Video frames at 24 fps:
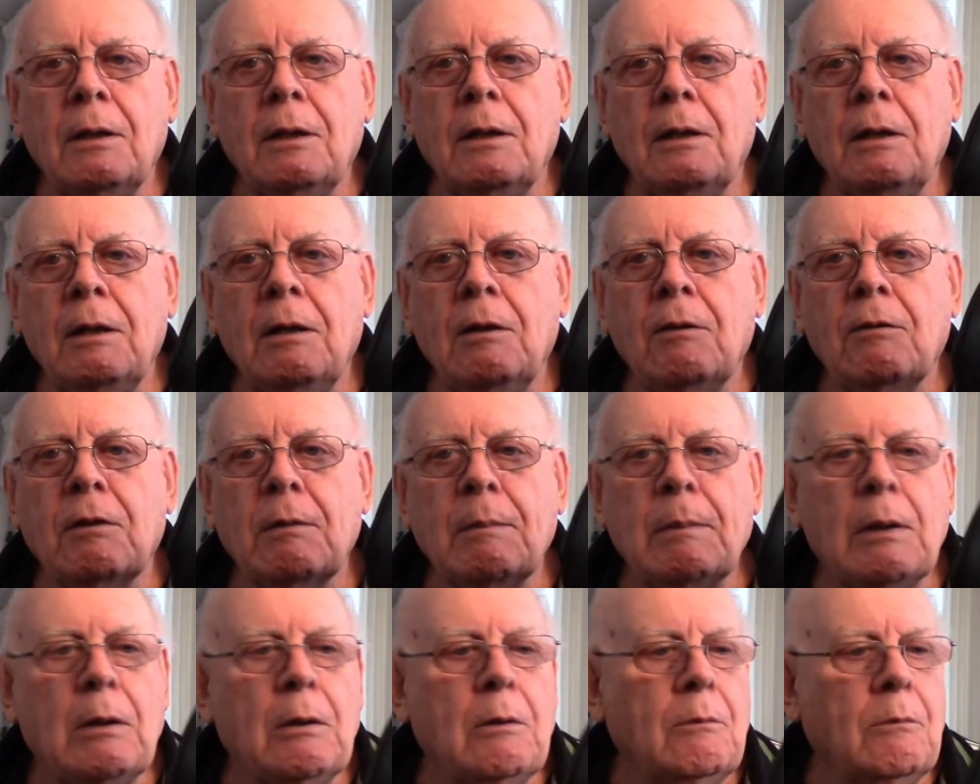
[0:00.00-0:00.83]
is
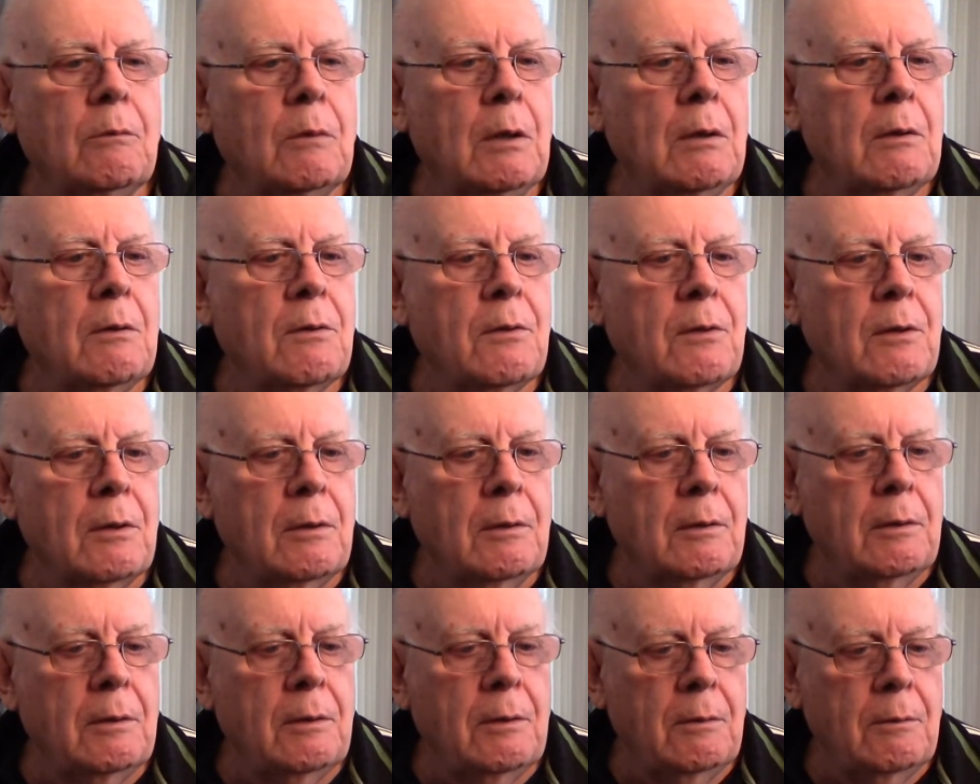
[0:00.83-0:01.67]
about
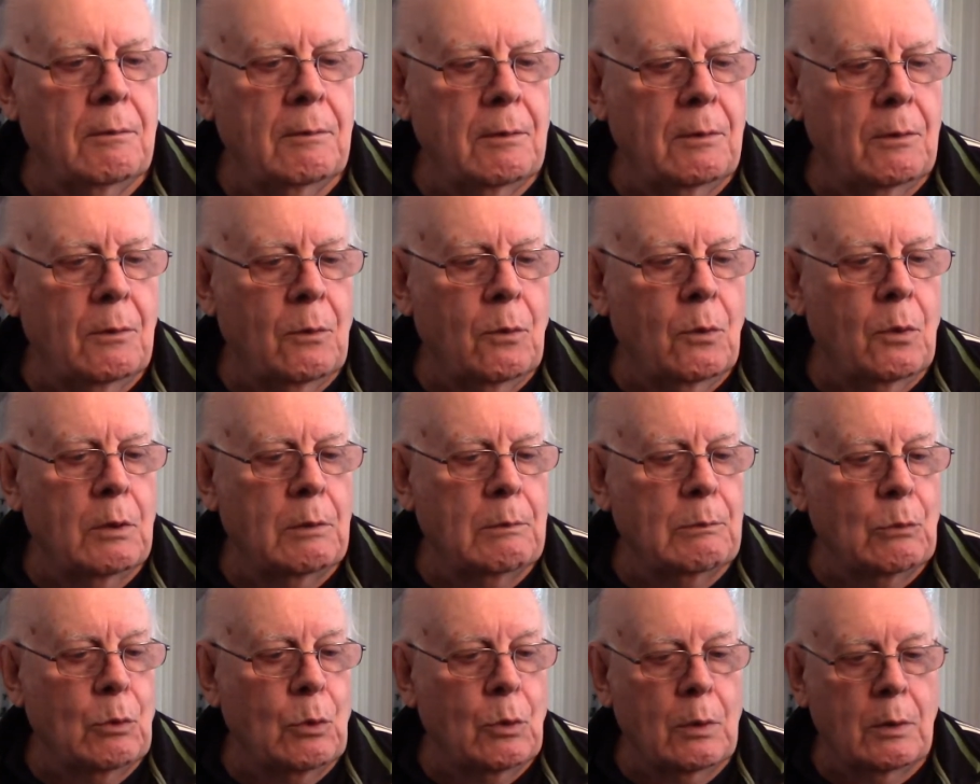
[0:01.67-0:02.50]
1/3 or
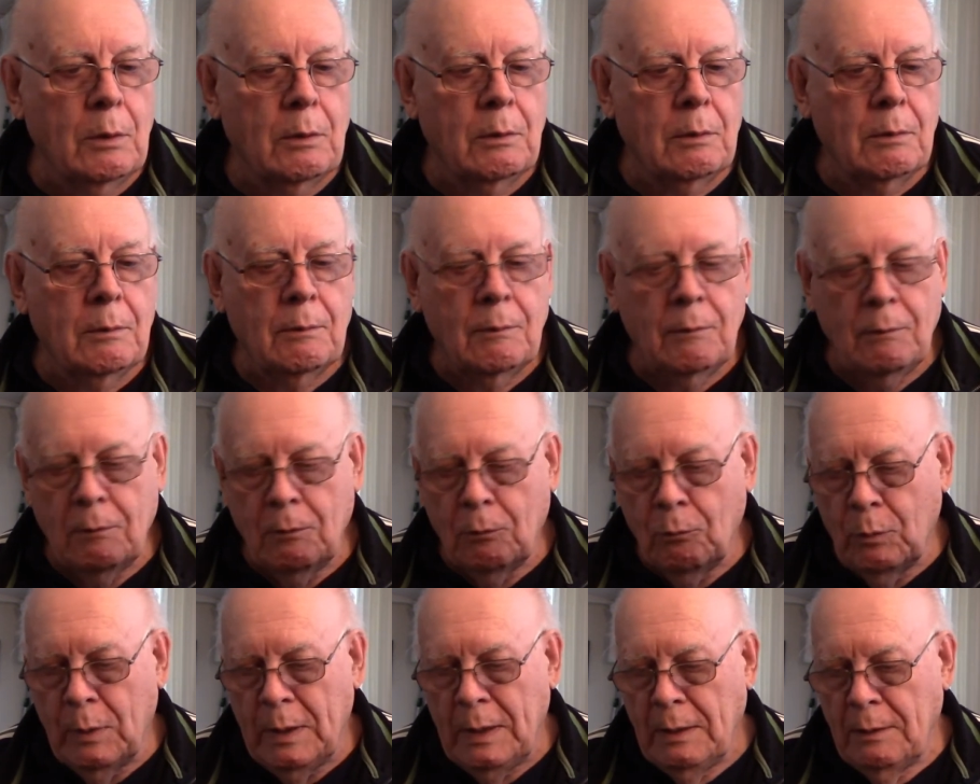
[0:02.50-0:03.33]
more the
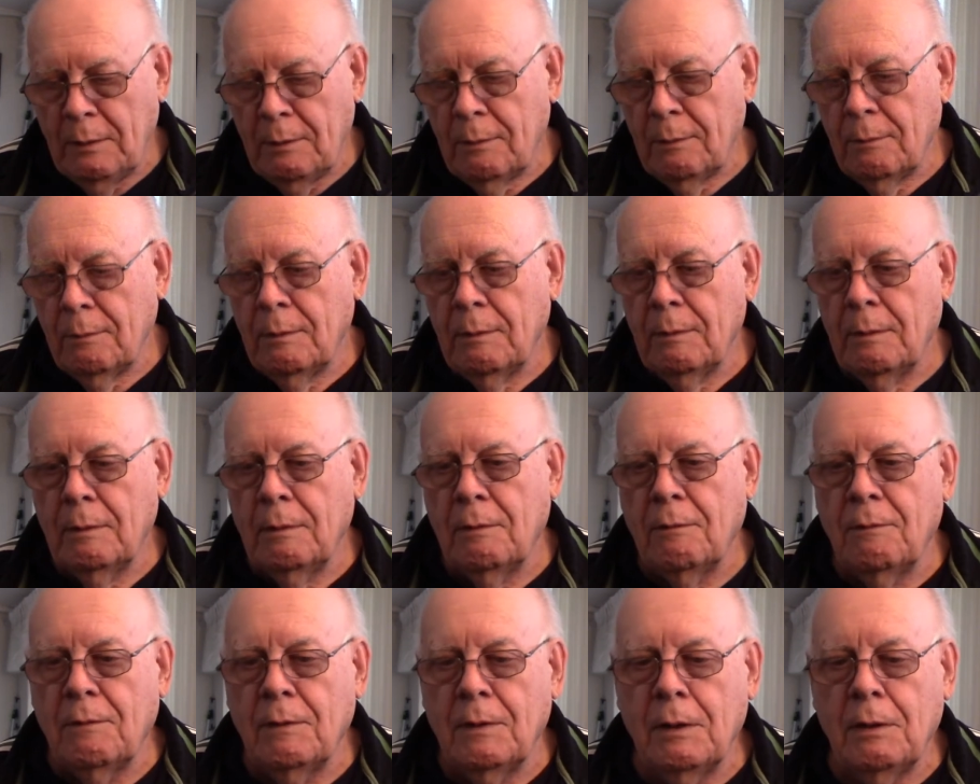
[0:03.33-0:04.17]
weight
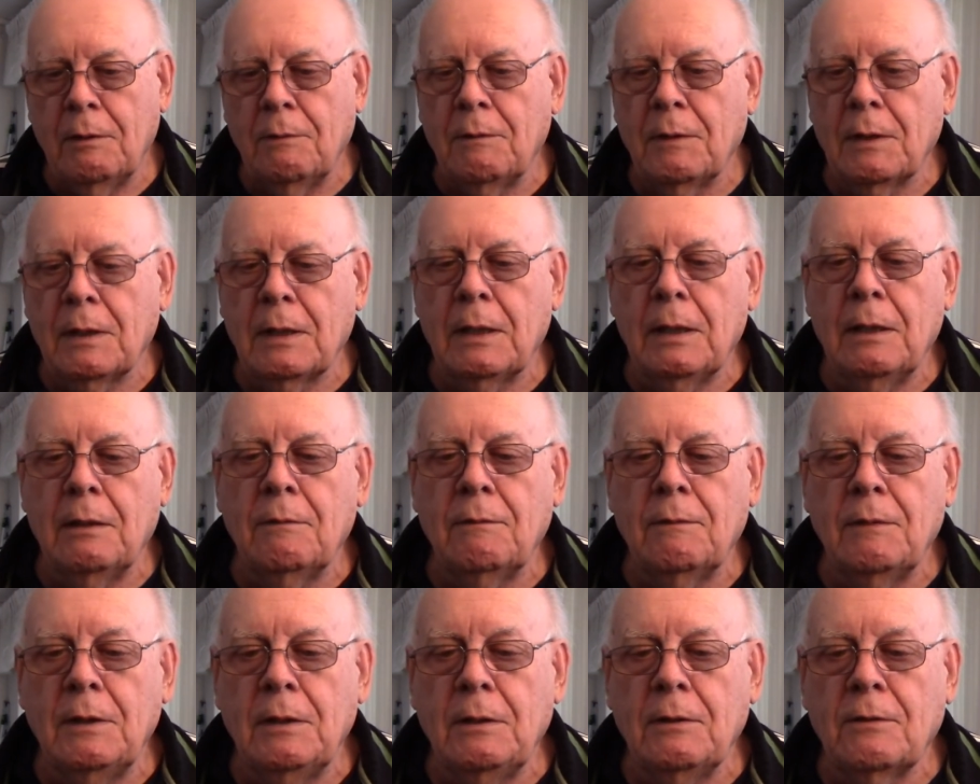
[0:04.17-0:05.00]
of
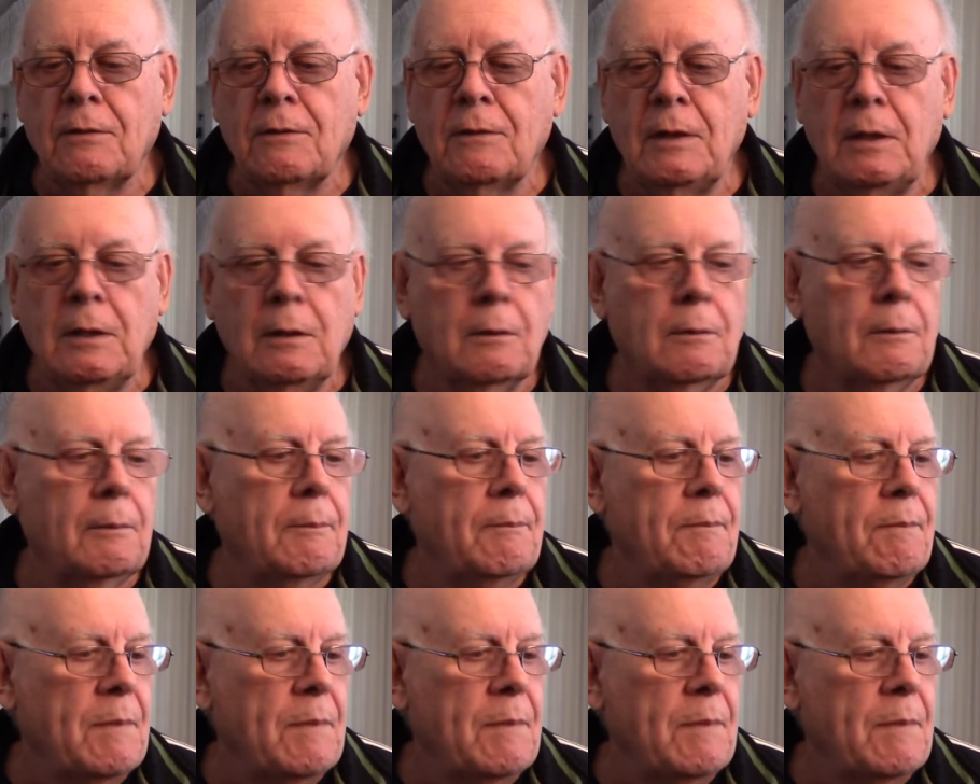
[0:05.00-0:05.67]
the steel.